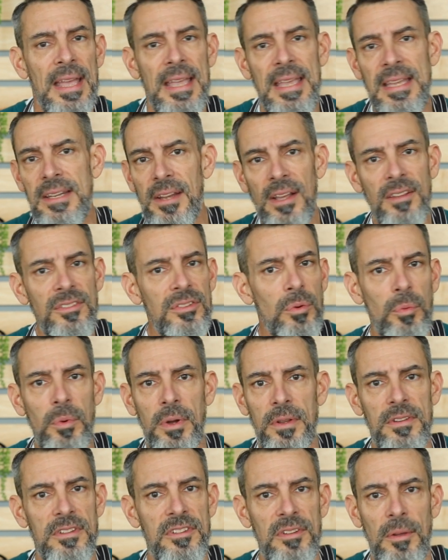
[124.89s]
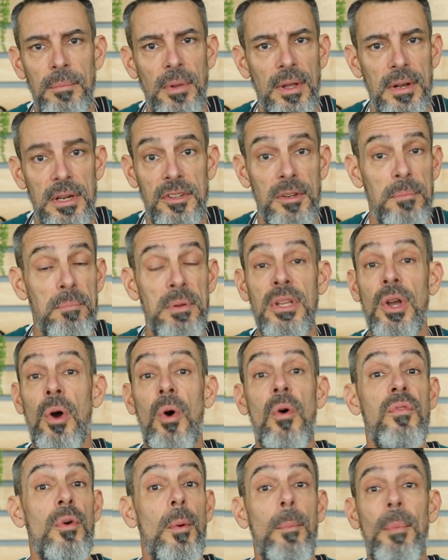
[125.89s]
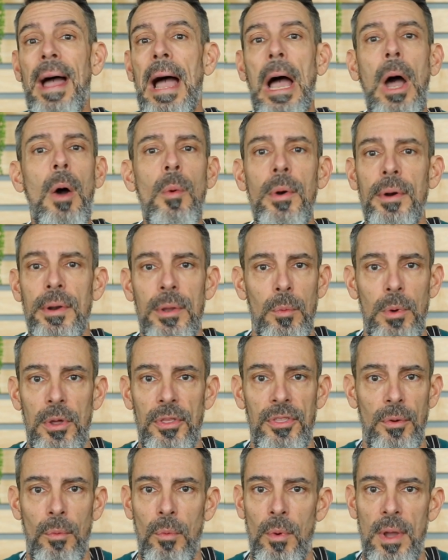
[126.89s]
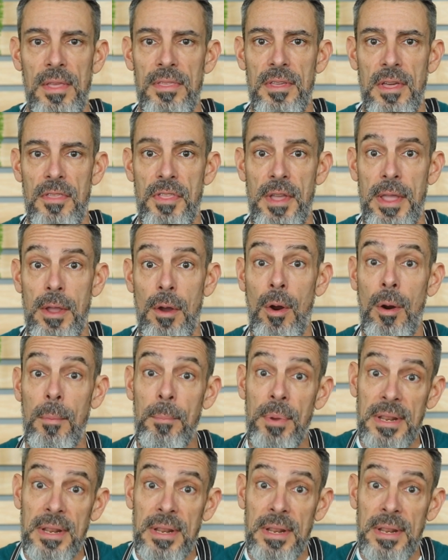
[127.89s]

He doesn't want somebody to be overpowering with the way that they are,